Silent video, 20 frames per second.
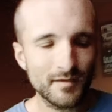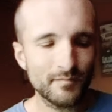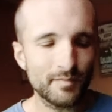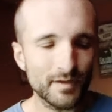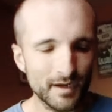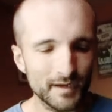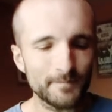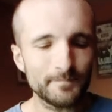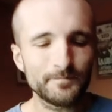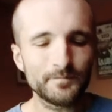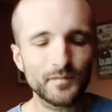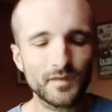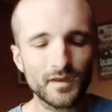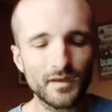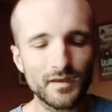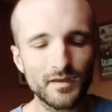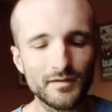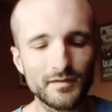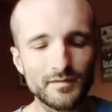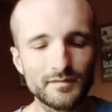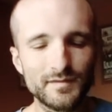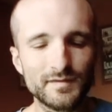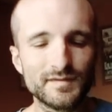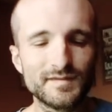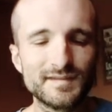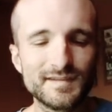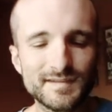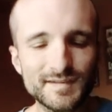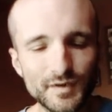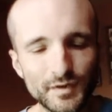But
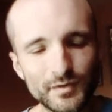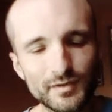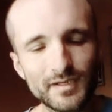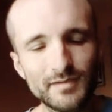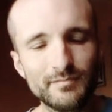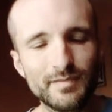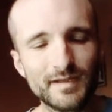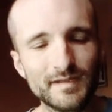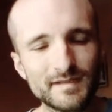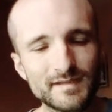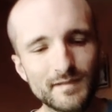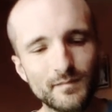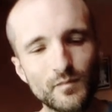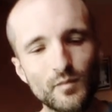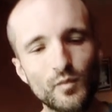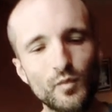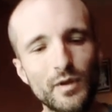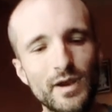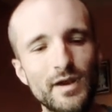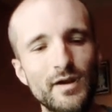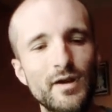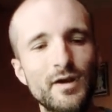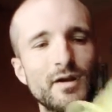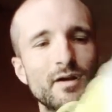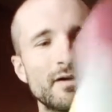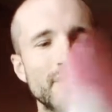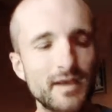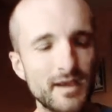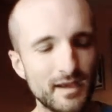there's certainly been some wear,